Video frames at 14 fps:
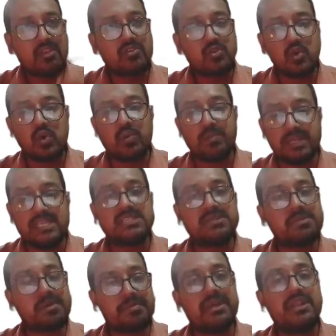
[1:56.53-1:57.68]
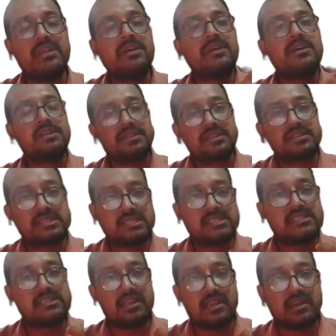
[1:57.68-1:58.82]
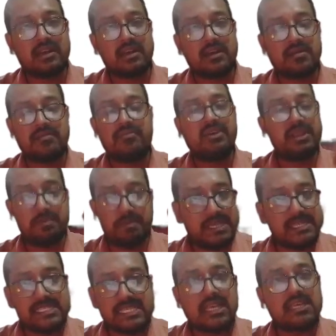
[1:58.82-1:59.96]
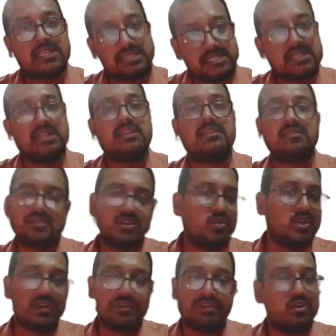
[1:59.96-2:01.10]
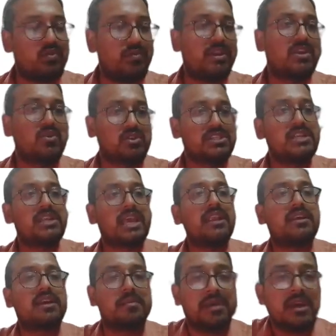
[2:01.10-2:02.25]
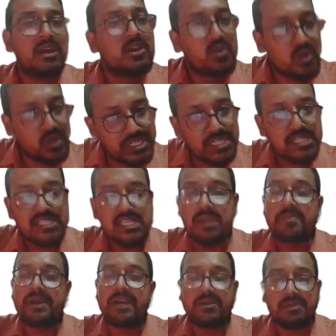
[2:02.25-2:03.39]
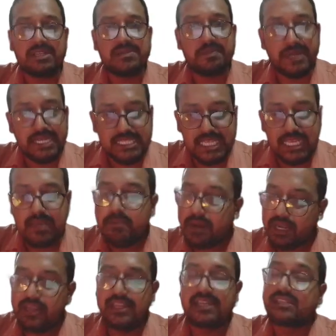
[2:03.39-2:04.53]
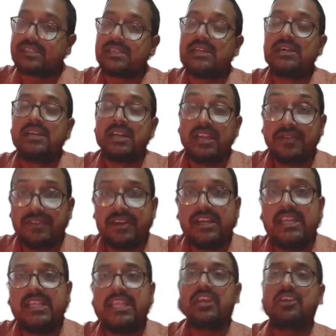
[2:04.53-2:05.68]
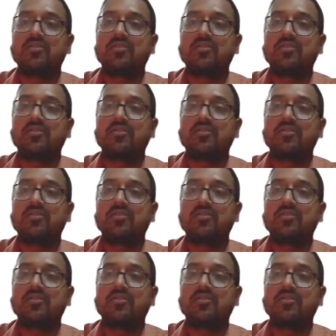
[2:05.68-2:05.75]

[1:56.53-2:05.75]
So please remember, this is very basic. Still, you never know when question can come. Questions are pretty much basic, but yes, definitely they